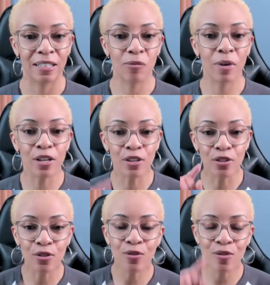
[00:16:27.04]
what
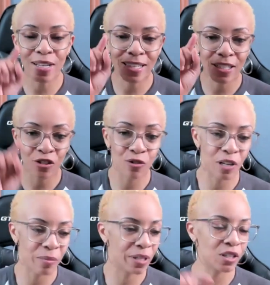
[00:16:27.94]
you
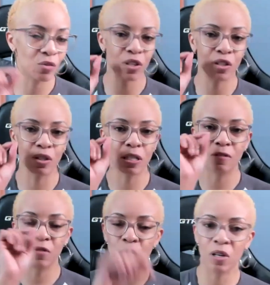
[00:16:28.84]
enjoy because what's good
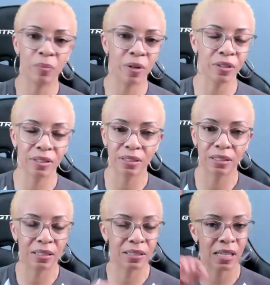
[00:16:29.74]
for one person
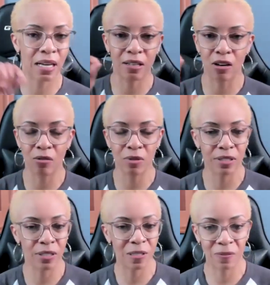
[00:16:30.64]
is not mm-hmm. always
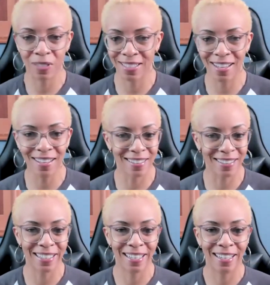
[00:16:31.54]
good for the other.
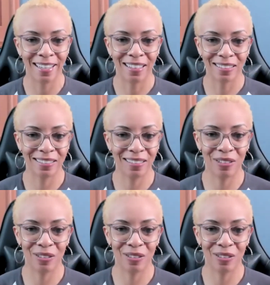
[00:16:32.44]
That's good. You